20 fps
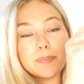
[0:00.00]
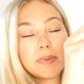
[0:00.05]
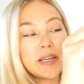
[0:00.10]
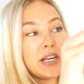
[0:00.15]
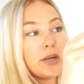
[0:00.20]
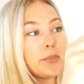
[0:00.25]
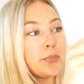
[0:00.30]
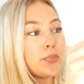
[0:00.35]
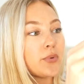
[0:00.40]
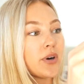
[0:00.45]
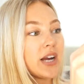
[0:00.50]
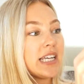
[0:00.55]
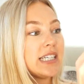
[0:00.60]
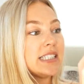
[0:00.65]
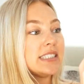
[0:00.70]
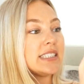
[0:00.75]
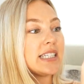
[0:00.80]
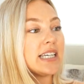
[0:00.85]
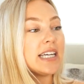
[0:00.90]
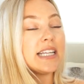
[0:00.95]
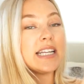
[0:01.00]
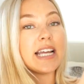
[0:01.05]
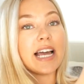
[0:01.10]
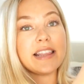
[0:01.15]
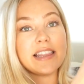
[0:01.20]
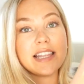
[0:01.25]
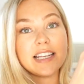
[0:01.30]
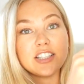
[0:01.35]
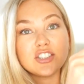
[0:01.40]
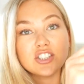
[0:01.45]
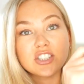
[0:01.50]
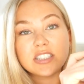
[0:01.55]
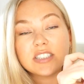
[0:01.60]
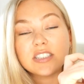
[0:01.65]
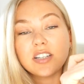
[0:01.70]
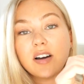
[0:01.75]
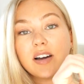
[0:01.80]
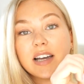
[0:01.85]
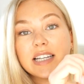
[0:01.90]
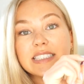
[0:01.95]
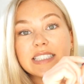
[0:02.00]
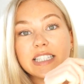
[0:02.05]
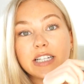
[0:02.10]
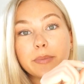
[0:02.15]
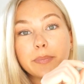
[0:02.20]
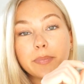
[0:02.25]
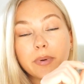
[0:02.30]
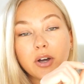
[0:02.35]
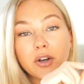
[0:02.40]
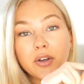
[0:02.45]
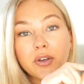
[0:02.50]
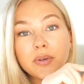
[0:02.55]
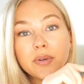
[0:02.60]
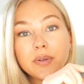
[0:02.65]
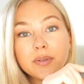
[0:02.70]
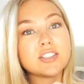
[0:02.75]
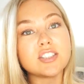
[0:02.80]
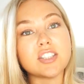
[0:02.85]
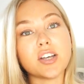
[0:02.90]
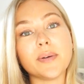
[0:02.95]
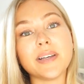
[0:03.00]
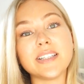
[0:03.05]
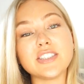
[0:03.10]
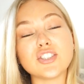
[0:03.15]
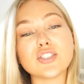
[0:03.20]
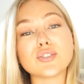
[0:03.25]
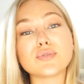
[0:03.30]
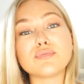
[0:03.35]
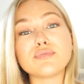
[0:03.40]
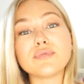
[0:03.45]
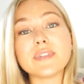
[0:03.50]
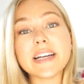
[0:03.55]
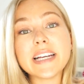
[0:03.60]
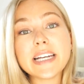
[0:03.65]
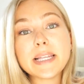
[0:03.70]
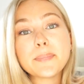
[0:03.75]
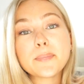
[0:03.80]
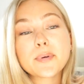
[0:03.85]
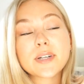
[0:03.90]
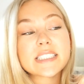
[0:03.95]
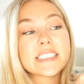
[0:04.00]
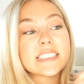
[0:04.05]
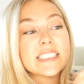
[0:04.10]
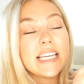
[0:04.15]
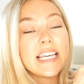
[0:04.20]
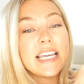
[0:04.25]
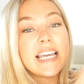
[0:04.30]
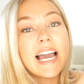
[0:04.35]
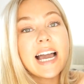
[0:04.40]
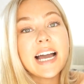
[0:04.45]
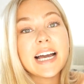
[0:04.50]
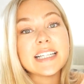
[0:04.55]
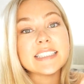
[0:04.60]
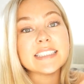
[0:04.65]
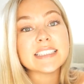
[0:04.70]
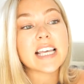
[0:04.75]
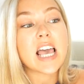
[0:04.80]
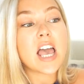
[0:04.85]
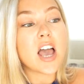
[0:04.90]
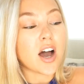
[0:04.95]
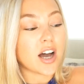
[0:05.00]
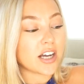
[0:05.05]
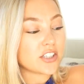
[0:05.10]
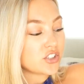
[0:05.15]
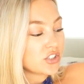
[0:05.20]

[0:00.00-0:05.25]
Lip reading: been braided and then it just ties in a bow. So it's just really pretty, and I